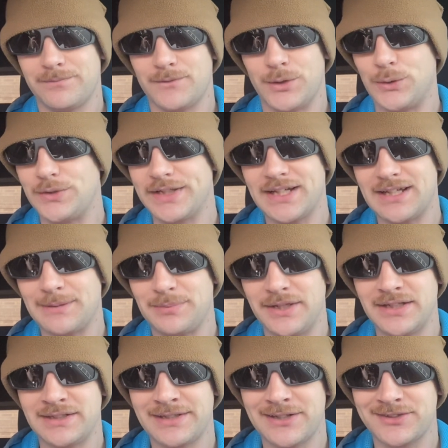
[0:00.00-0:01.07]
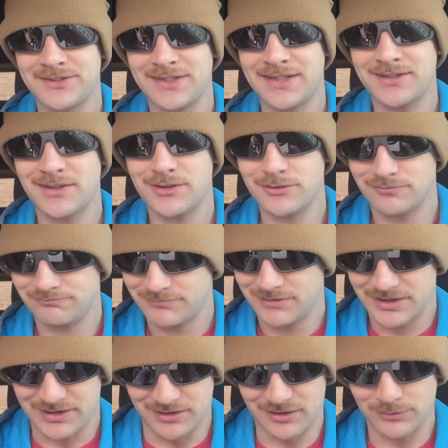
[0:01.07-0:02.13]
Who they got to play on the other side though?
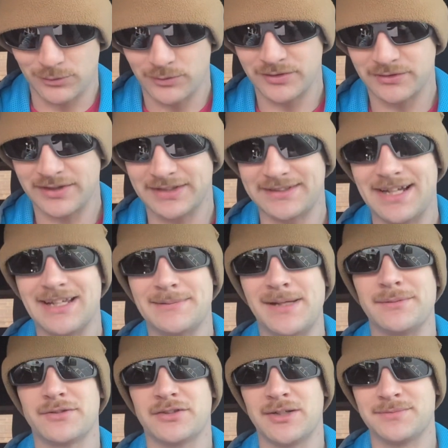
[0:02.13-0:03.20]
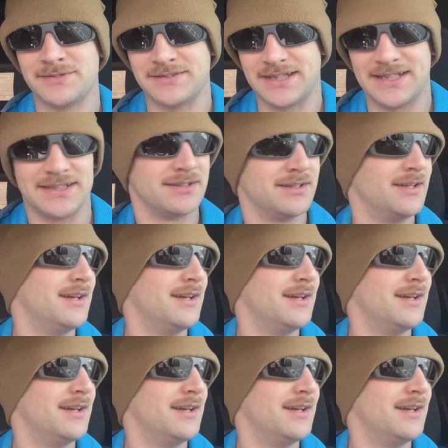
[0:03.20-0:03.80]
The number 1 ranked Alabama Crimson Tide.